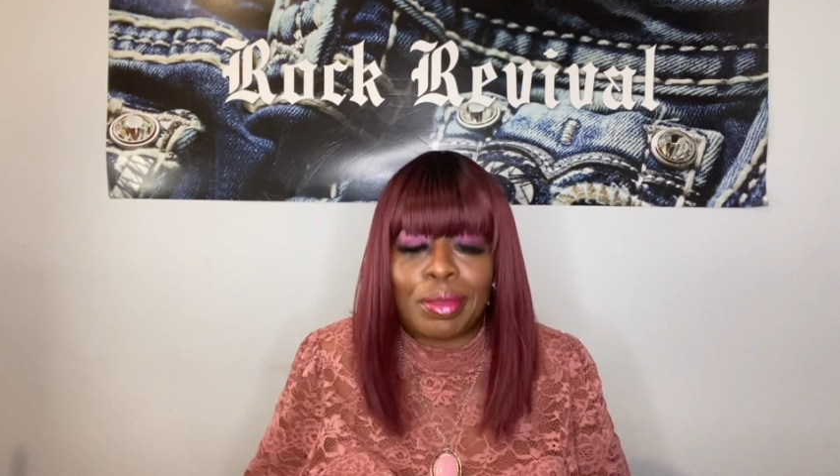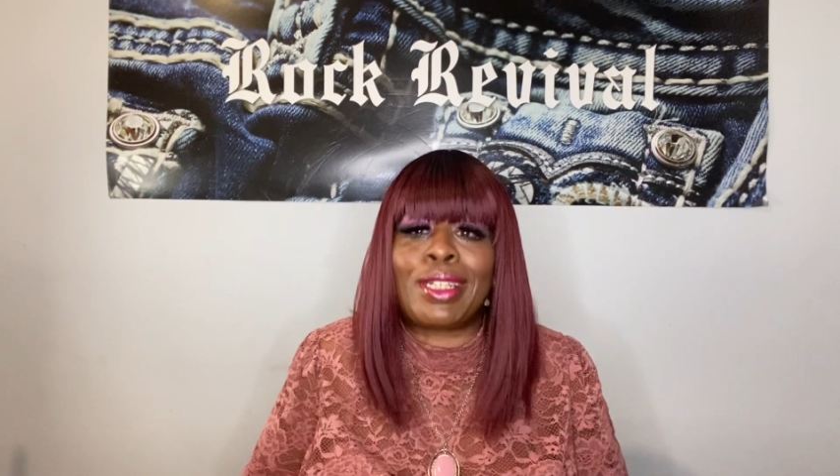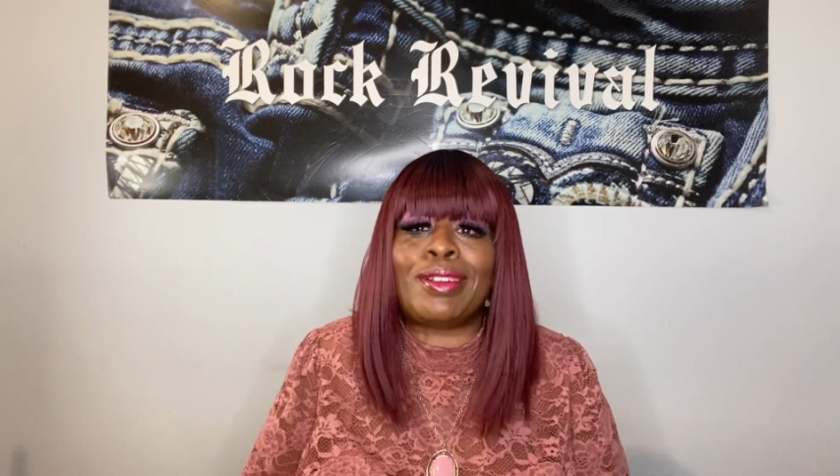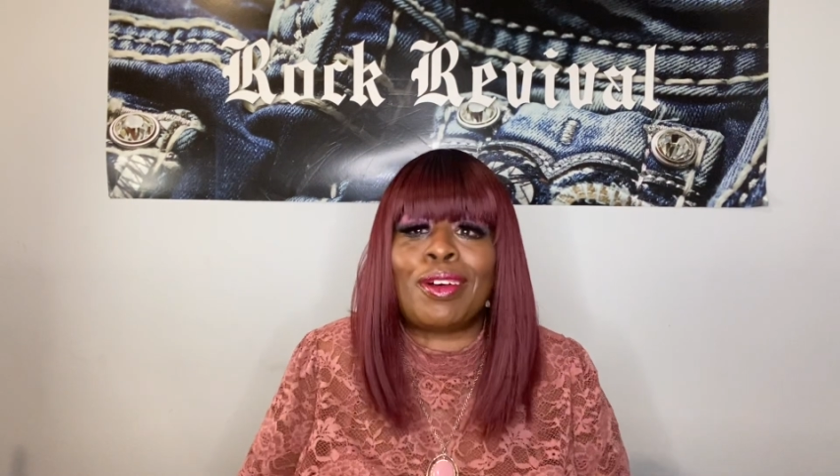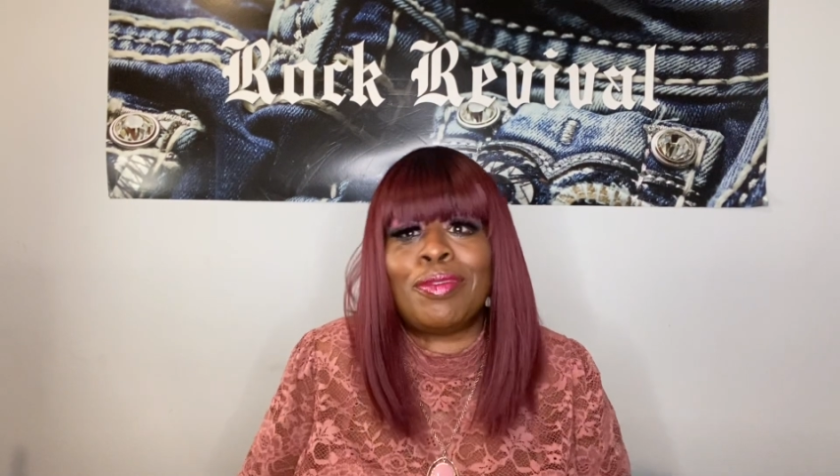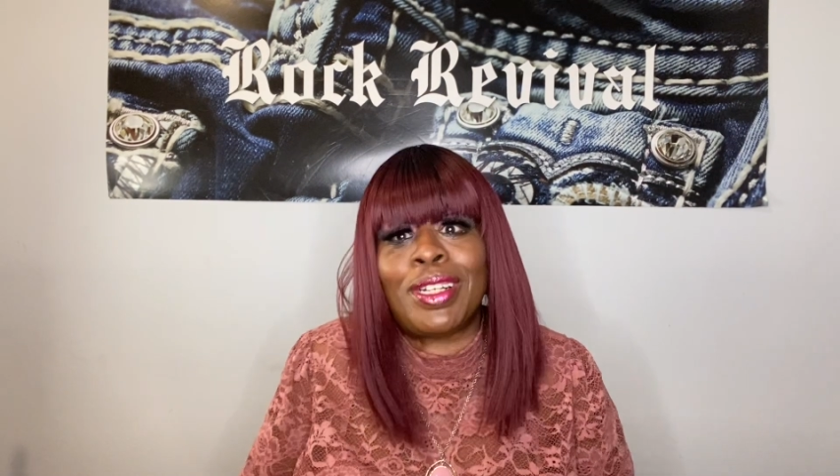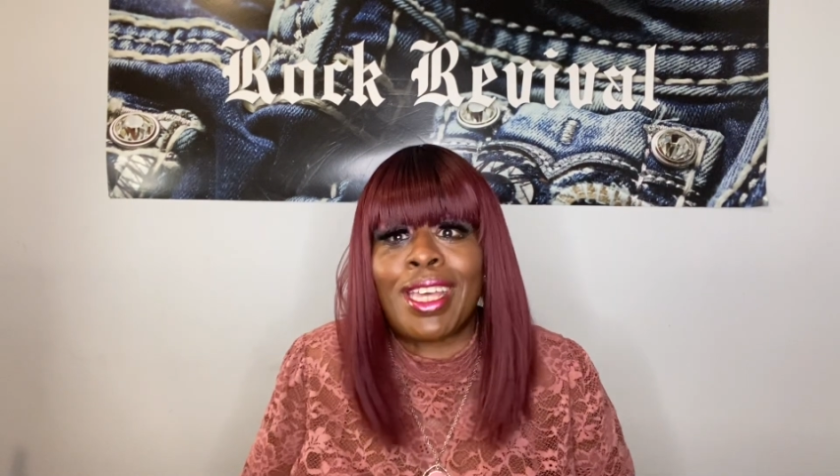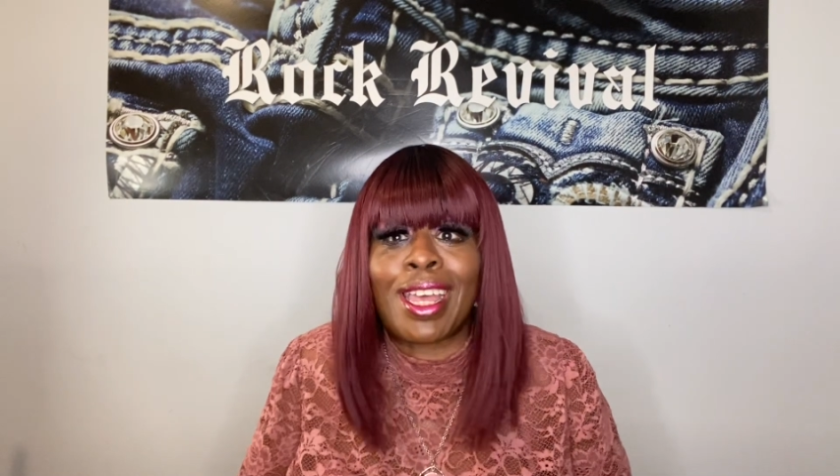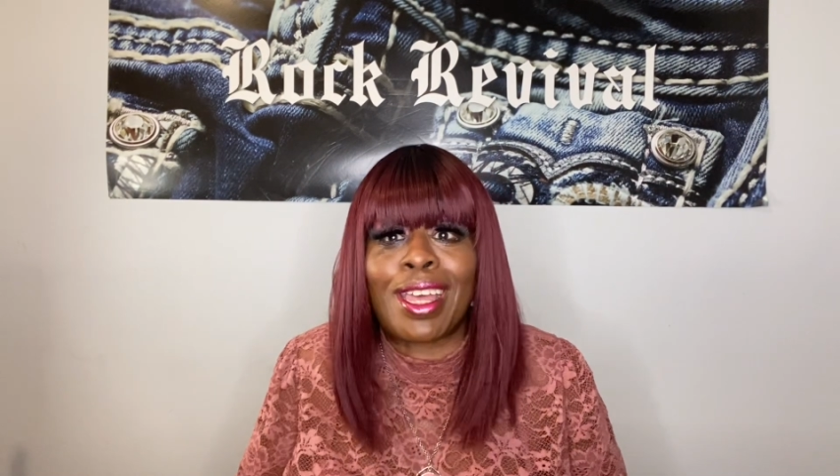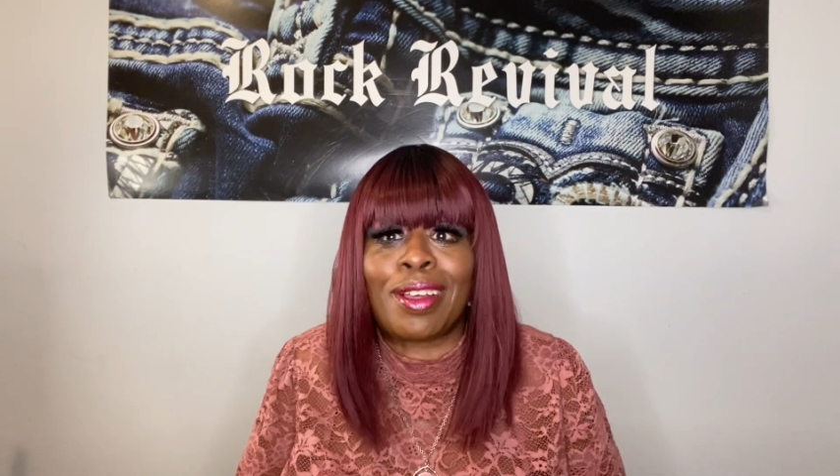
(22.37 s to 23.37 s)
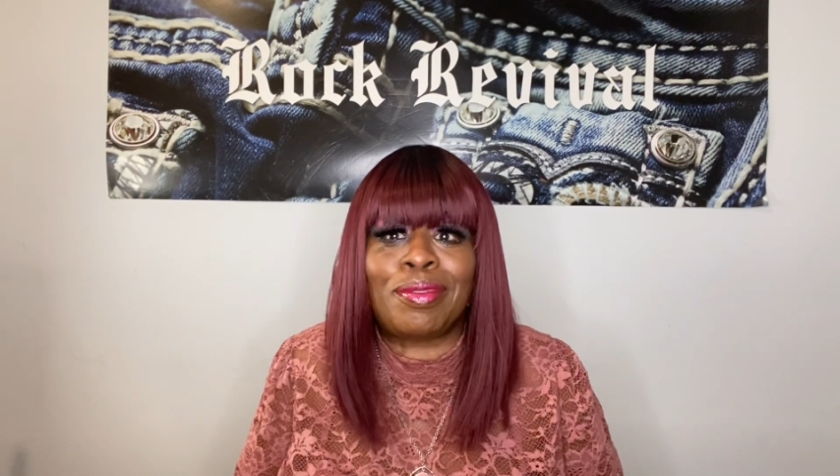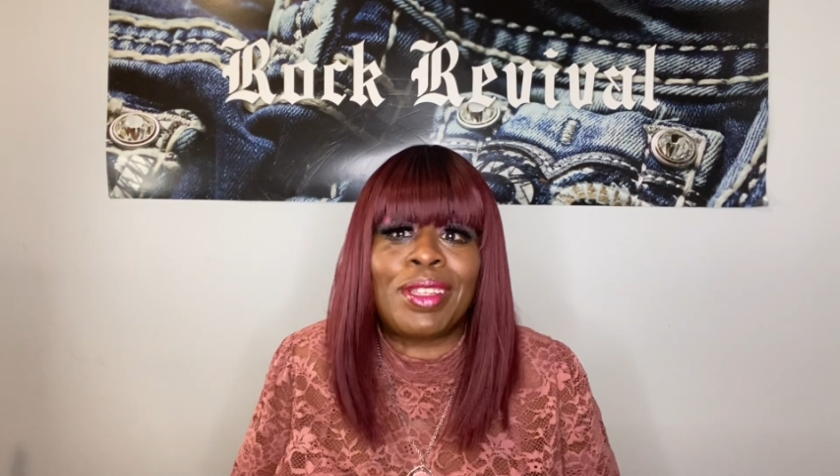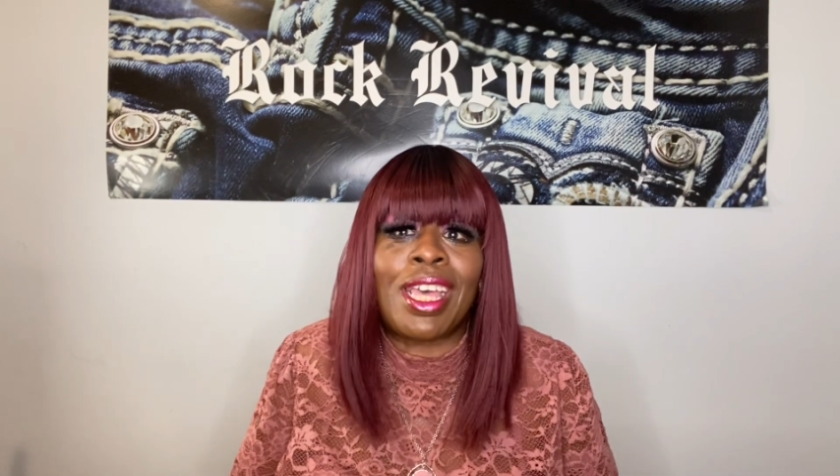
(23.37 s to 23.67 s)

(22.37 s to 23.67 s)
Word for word: but hopefully I am.